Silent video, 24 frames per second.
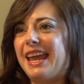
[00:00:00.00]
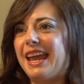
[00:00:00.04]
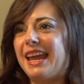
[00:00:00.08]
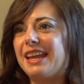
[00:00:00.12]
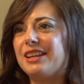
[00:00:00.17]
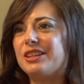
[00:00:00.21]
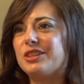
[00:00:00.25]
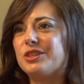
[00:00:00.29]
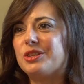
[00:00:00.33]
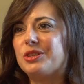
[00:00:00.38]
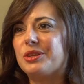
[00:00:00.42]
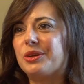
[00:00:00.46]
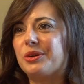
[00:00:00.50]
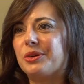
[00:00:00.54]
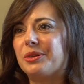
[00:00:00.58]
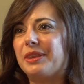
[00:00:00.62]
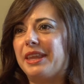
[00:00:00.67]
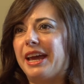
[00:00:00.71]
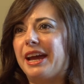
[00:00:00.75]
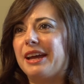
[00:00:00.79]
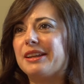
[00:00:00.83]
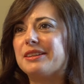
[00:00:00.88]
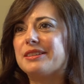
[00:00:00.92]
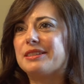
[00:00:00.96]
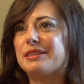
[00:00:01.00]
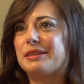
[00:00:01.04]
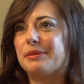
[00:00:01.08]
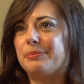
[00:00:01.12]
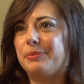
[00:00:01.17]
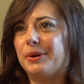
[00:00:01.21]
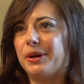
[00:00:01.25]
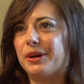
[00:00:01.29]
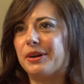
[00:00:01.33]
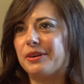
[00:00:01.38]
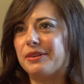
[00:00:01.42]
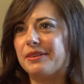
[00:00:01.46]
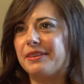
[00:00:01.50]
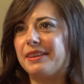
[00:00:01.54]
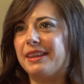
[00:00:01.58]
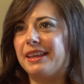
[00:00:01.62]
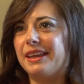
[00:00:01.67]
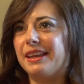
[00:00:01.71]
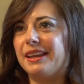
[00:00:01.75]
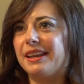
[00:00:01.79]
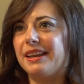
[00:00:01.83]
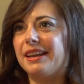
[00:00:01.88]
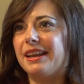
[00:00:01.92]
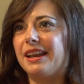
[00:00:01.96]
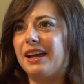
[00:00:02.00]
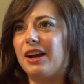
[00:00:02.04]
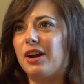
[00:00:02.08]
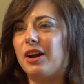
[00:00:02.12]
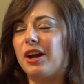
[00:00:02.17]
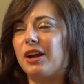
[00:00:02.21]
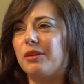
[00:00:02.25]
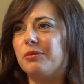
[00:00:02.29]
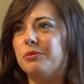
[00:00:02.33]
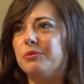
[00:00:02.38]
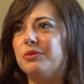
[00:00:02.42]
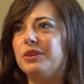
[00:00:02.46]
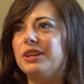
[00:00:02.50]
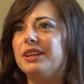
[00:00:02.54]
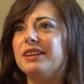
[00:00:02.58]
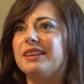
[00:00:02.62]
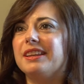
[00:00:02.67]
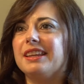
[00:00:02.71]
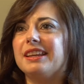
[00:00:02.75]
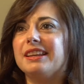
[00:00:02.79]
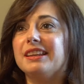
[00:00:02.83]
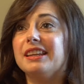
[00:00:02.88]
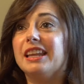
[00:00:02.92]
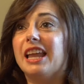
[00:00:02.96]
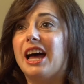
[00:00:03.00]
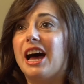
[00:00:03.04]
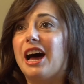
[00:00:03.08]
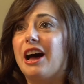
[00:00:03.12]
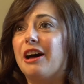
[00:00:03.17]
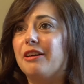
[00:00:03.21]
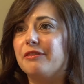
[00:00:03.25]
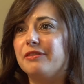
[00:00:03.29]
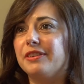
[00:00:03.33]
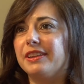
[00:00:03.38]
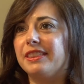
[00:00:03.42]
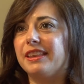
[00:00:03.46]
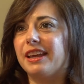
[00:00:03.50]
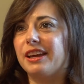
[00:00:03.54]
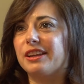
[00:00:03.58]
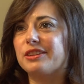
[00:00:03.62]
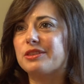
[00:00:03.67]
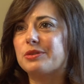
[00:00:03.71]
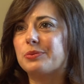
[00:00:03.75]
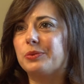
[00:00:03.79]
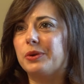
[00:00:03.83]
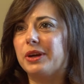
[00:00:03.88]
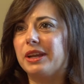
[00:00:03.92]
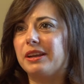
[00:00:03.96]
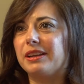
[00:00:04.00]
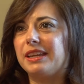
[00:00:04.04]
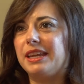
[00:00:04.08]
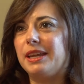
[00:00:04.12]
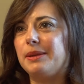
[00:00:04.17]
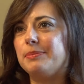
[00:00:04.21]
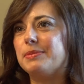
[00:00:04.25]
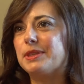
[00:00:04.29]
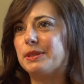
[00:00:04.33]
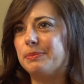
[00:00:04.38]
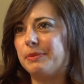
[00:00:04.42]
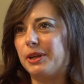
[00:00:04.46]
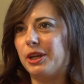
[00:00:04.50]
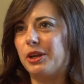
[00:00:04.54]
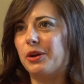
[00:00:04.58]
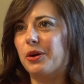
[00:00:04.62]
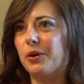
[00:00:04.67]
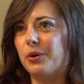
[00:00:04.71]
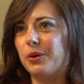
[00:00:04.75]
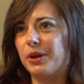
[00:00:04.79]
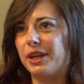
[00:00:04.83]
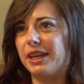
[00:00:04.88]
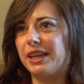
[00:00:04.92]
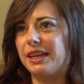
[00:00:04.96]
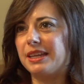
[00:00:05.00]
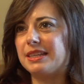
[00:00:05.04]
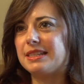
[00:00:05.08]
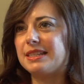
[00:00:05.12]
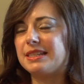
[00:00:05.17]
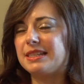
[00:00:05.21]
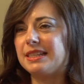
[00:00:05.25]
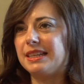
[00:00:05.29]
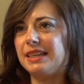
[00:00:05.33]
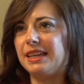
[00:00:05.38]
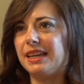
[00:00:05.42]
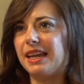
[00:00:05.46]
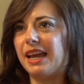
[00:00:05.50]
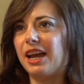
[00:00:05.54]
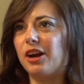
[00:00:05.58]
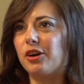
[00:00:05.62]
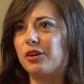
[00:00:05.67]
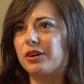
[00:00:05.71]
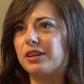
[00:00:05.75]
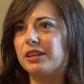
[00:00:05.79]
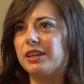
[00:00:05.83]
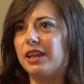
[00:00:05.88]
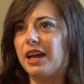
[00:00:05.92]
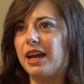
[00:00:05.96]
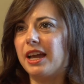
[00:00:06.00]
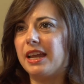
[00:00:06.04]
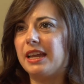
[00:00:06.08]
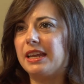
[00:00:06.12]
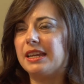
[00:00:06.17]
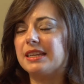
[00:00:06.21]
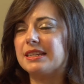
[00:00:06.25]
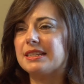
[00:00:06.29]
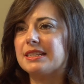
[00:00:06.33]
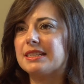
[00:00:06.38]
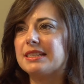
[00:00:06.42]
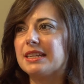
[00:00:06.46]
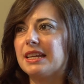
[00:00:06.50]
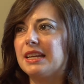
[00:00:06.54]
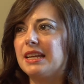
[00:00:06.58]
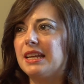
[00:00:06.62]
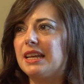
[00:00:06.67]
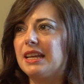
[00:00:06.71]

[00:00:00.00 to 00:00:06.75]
And so that's the part that I really love, and that's what keeps me going, is seeing how clients